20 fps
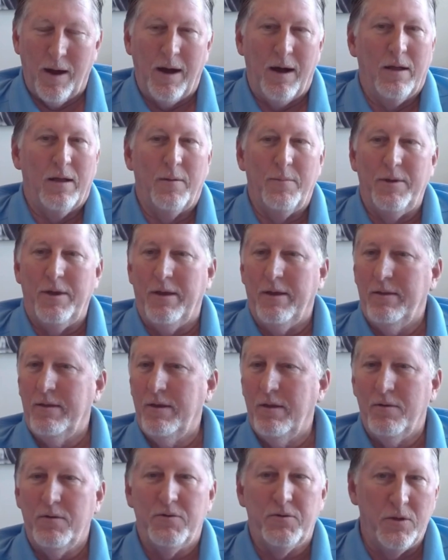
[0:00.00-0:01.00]
I mean,
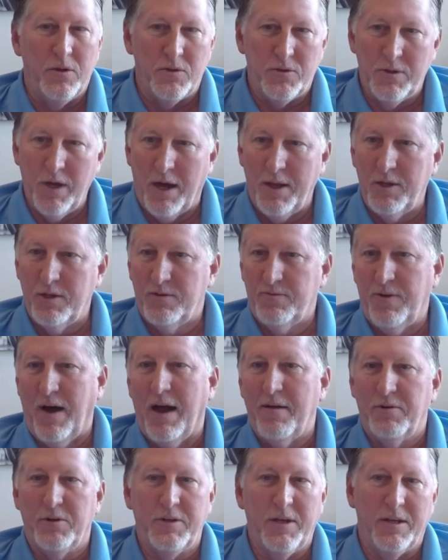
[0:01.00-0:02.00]
you see studies
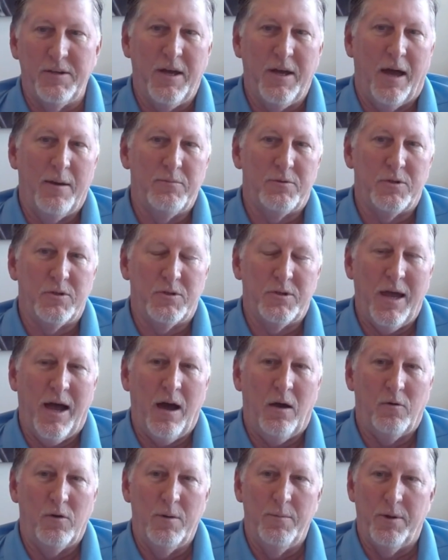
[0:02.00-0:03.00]
5 or 10 times the
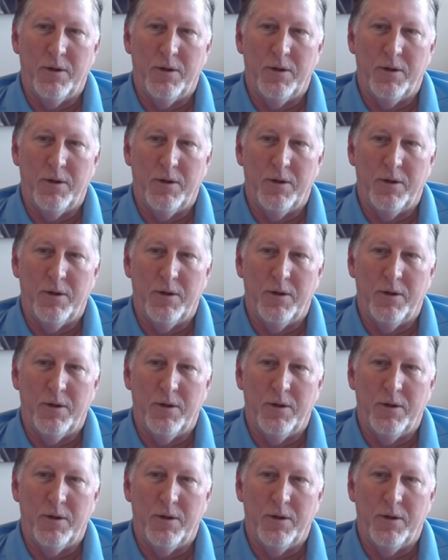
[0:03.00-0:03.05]
salary,